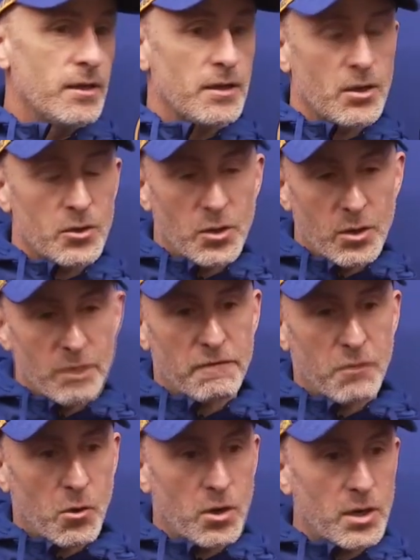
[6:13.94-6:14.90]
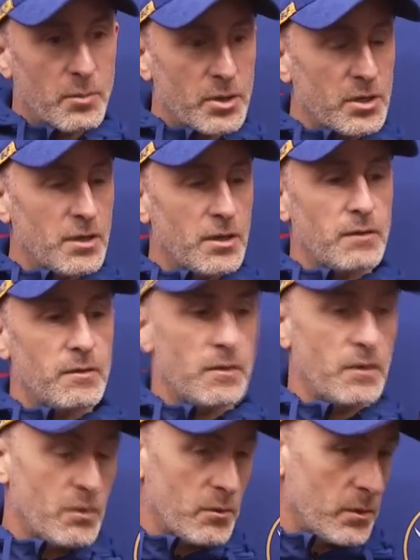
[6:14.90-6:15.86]
You know, you're in Florida, but
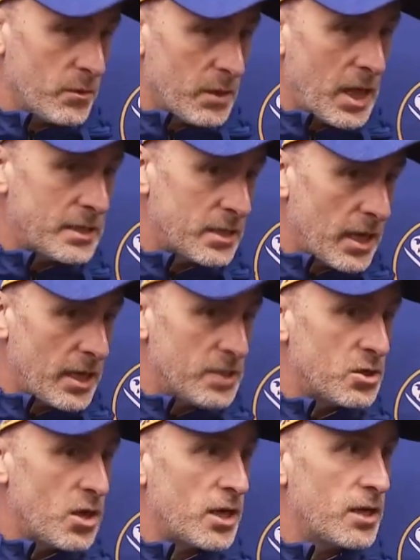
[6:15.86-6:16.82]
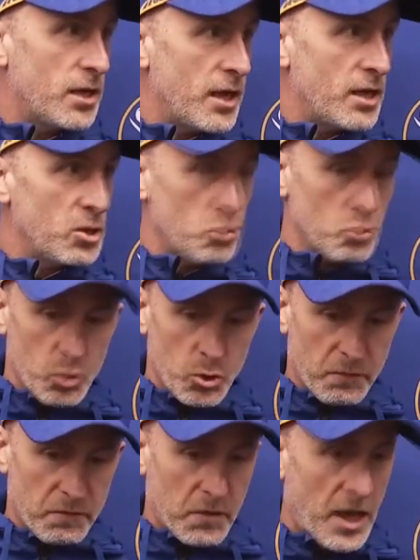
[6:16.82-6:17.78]
you know, there are lots of guys talking today.
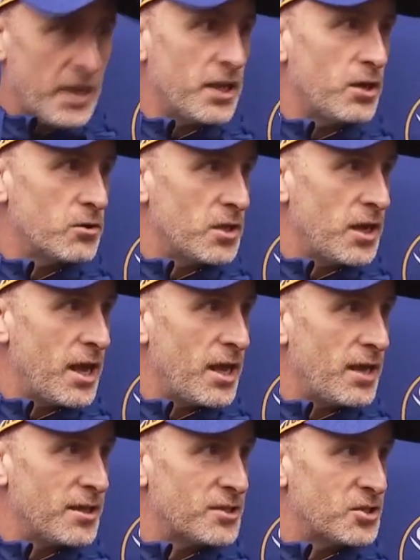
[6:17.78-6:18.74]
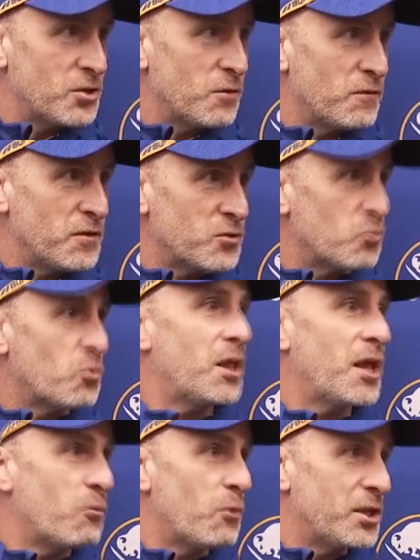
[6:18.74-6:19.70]
You fly in here today, and it still feels
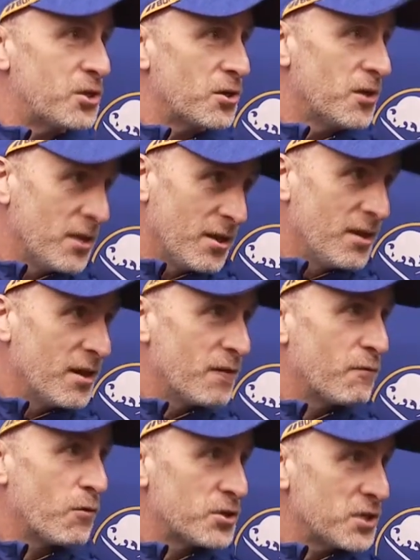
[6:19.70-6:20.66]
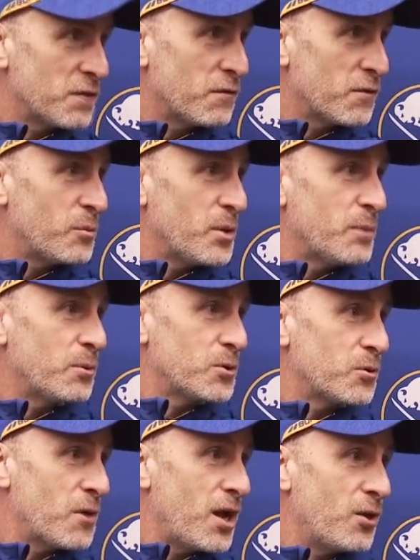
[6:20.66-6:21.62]
like winter. Unfortunately for the people of
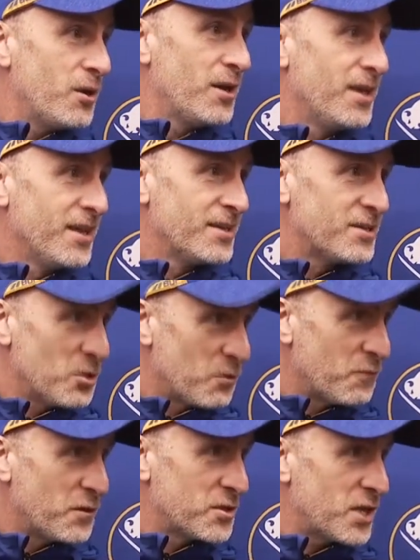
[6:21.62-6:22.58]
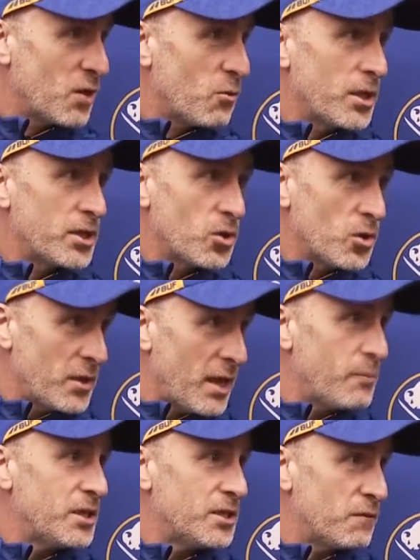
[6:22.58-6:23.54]
Toronto, it still feels like winter, and
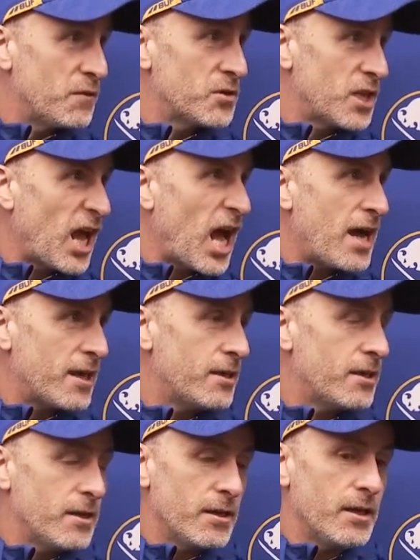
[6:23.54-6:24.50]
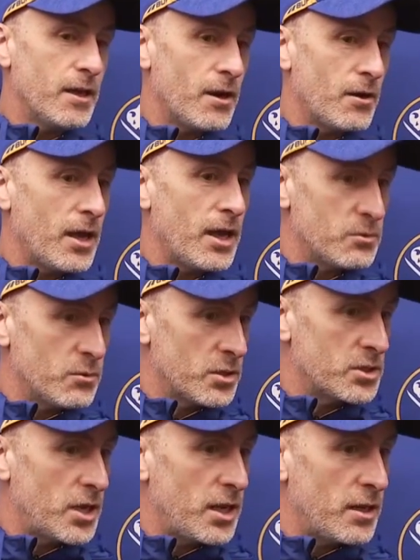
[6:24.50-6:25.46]
that means it feels like hockey. And our guys were
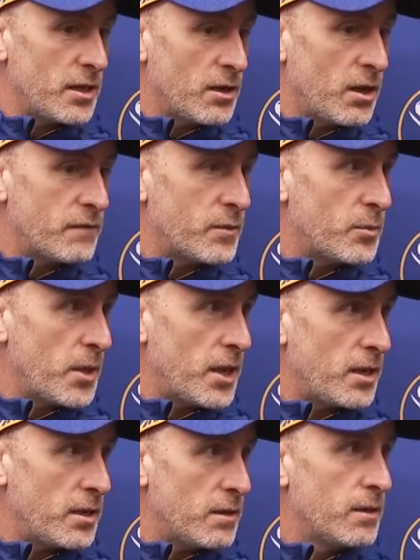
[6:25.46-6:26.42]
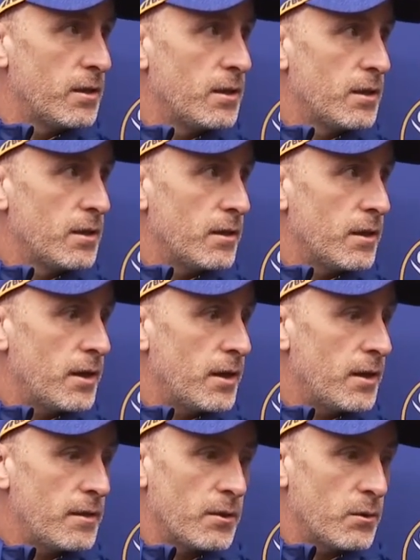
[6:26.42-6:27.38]
excited to get off the plane, and
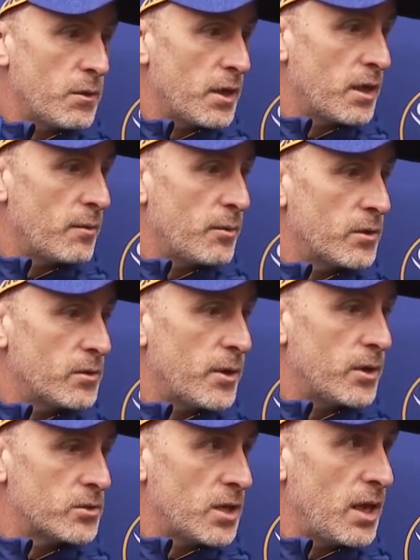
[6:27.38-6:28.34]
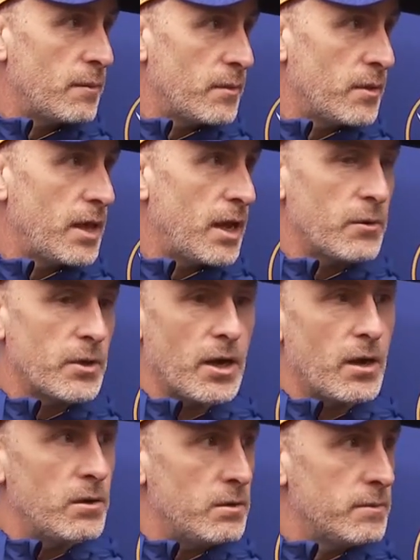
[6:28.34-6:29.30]
they're thinking about tomorrow's game in that
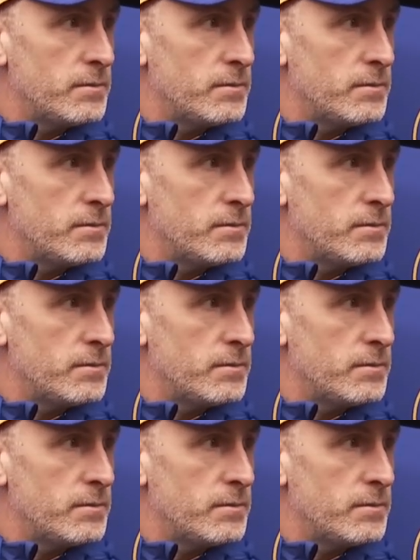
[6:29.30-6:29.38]
regard.